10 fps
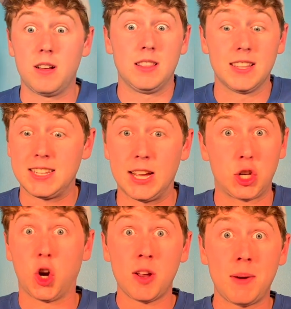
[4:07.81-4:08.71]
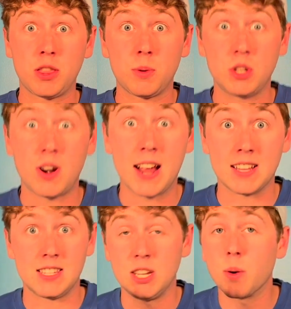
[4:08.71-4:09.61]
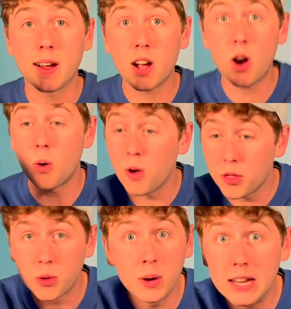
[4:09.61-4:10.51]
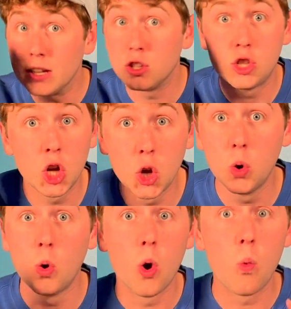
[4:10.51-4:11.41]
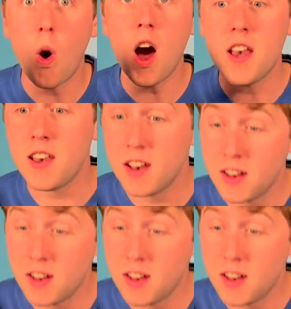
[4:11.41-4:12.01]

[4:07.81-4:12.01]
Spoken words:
let's say I turn in my 3 dragons. Here I go. 3, 2, 1.